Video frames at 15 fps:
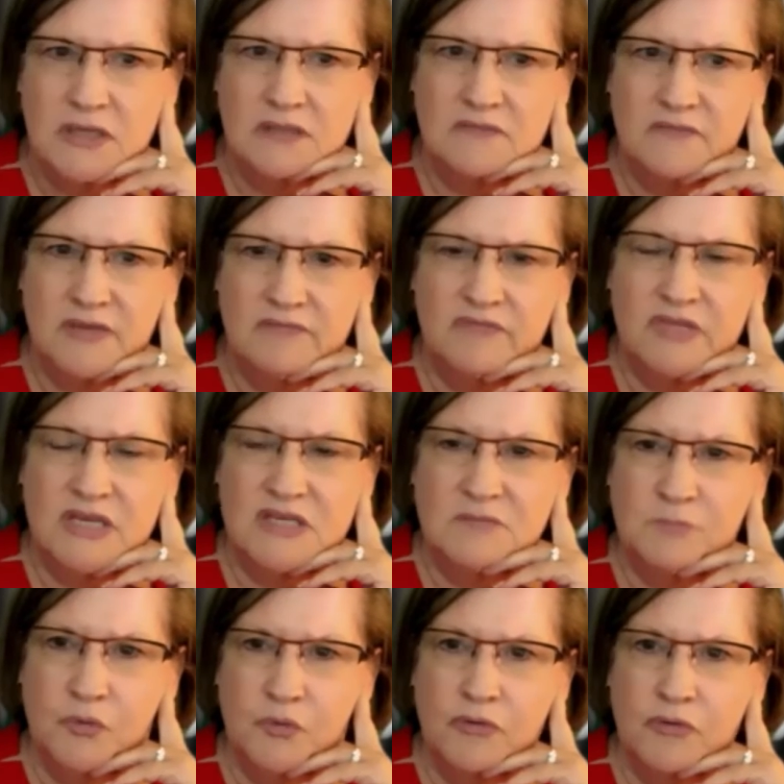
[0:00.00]
if these
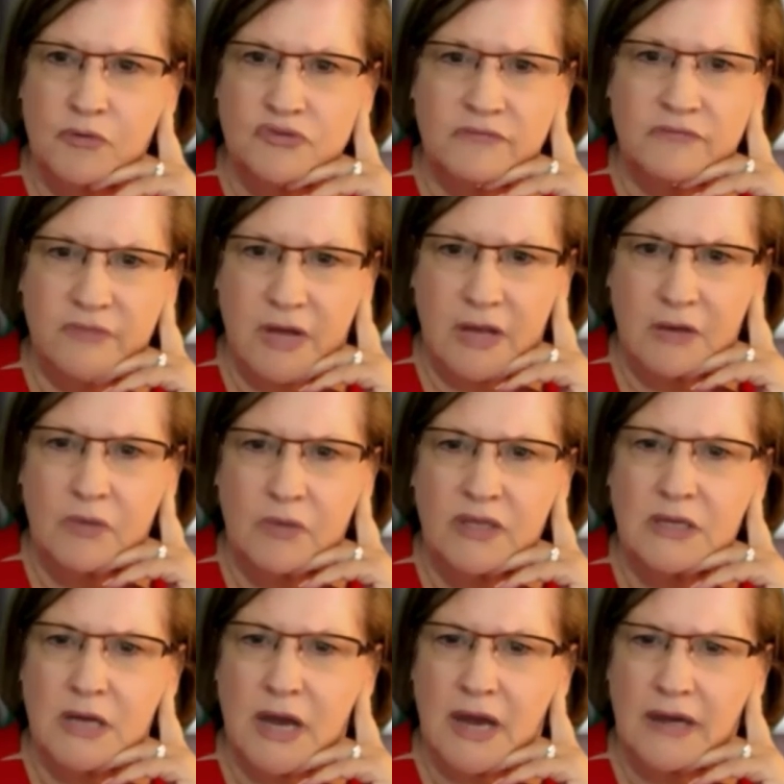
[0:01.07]
portals are following
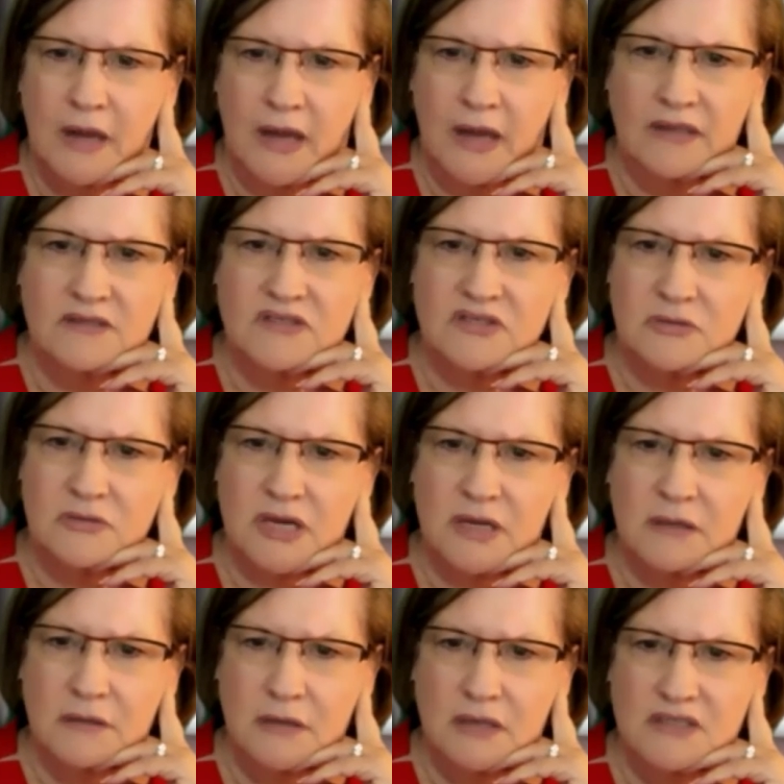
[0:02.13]
the guidelines so
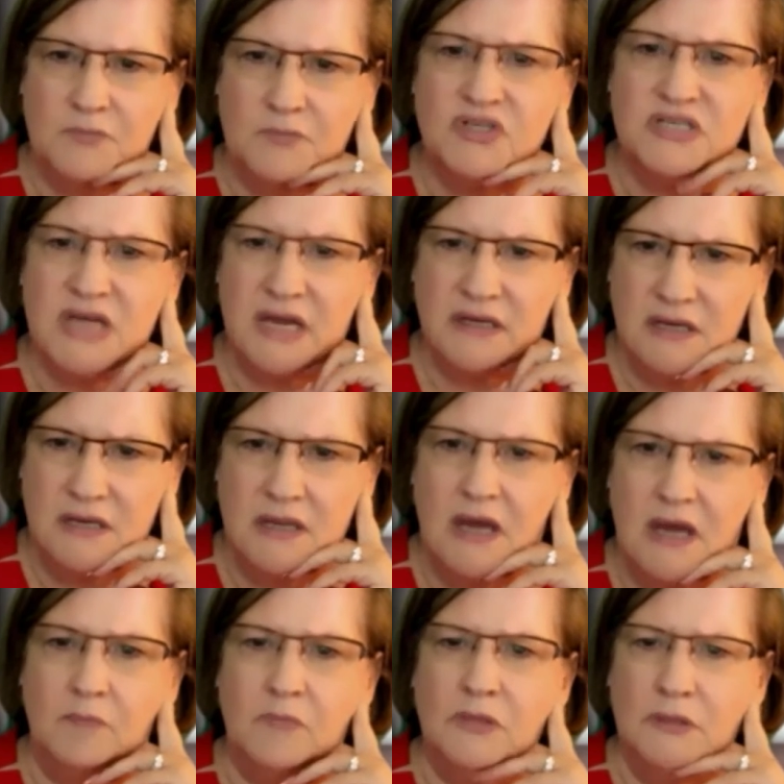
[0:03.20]
that it's protecting
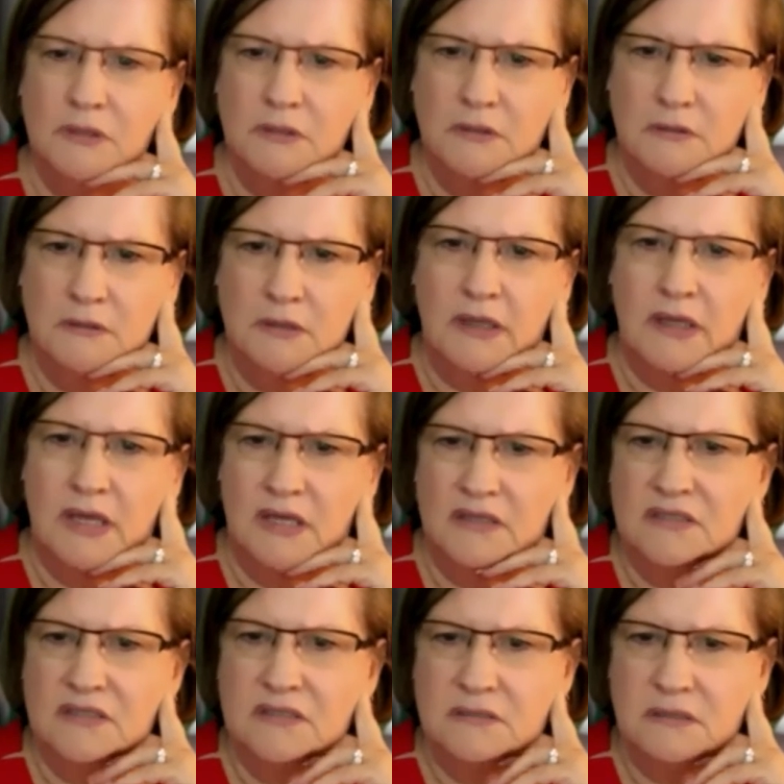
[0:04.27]
them
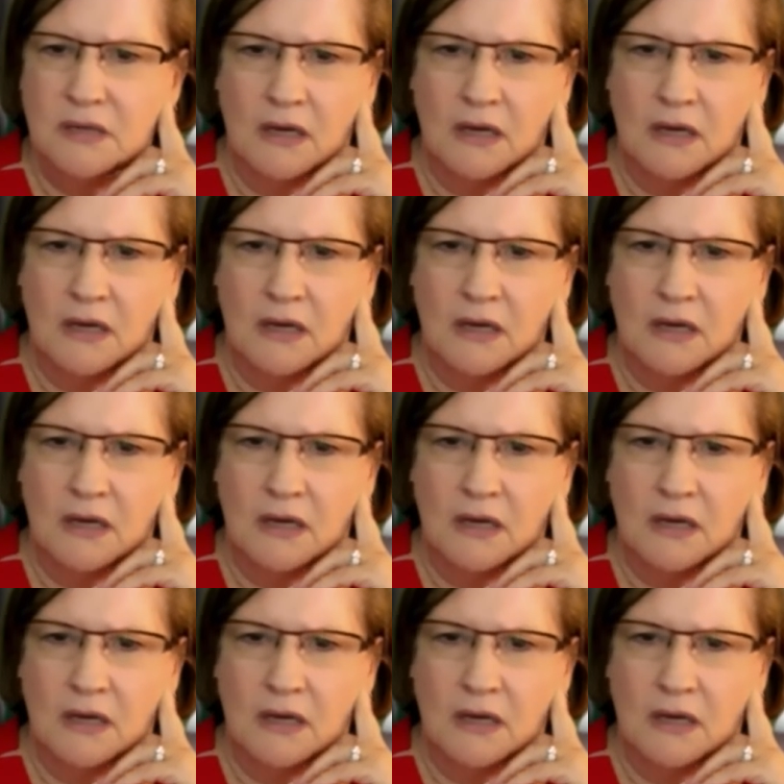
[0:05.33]
against,